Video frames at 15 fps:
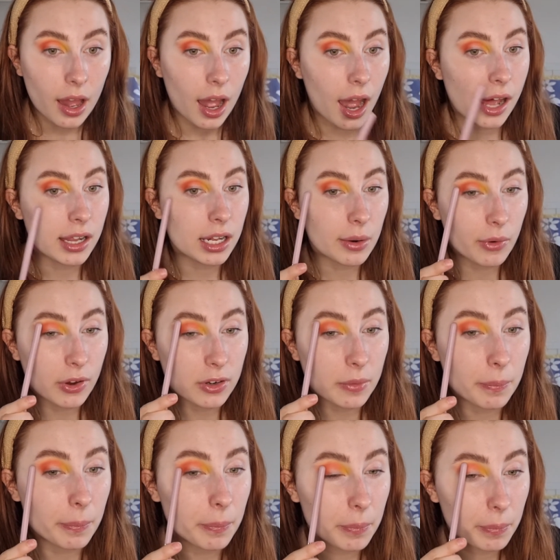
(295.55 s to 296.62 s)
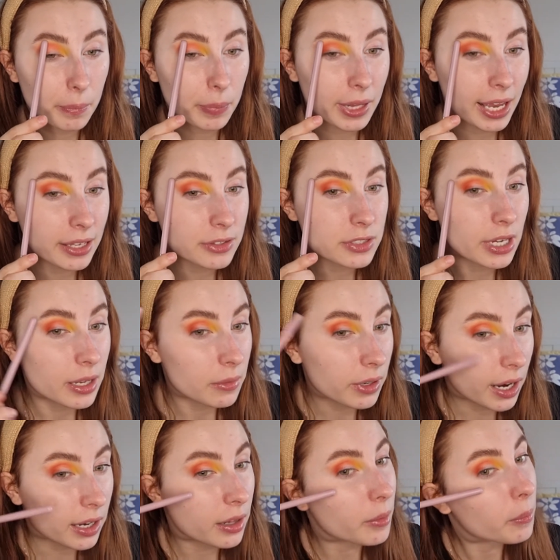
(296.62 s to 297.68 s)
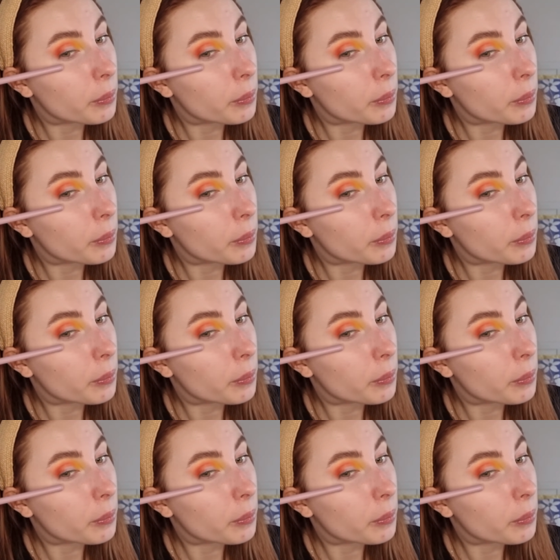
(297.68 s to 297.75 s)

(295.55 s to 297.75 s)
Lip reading: and then I'm going to blend and kind of